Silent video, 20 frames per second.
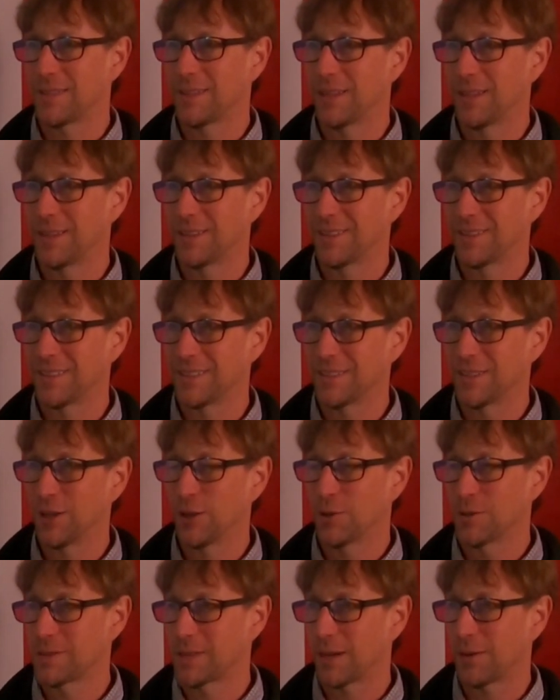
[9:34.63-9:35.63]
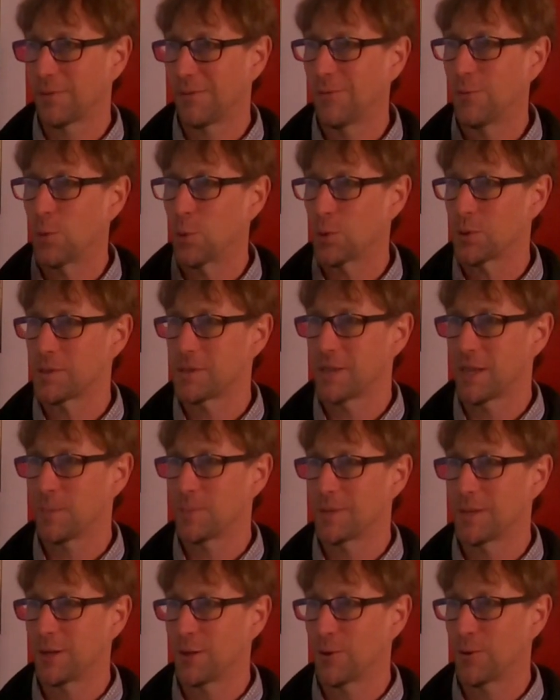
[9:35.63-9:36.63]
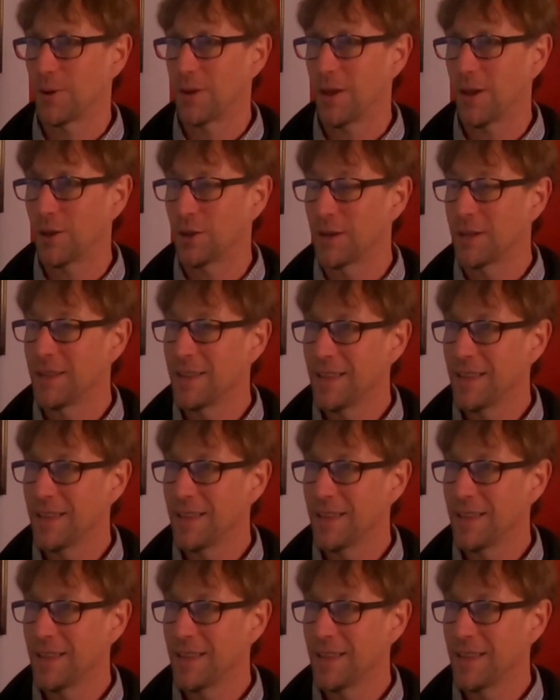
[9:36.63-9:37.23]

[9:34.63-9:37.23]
and then it's like 4 sips and you're done.